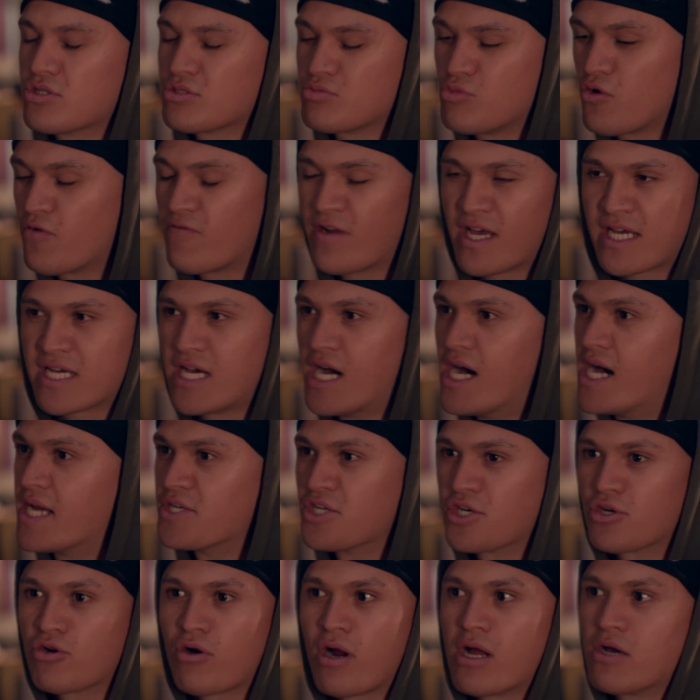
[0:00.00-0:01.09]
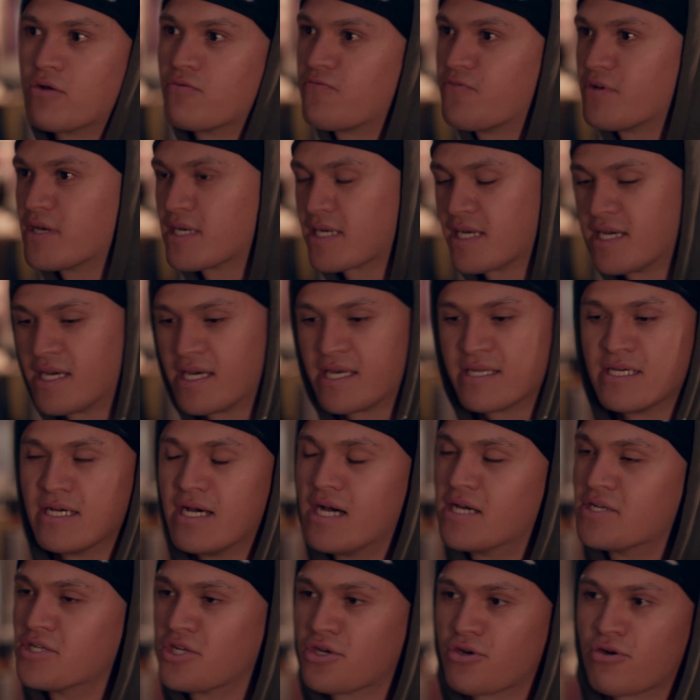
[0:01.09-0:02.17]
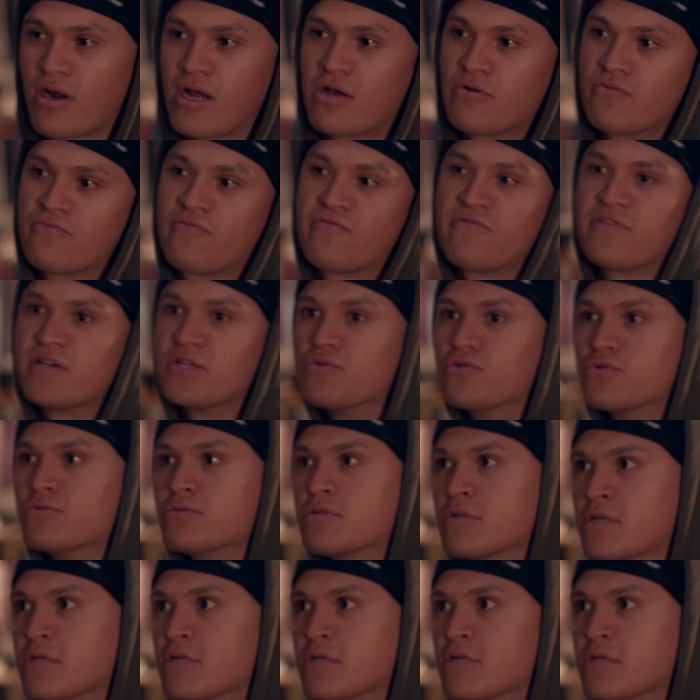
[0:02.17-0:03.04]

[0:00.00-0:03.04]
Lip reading: was more of like an underground thing. It had the underground feel.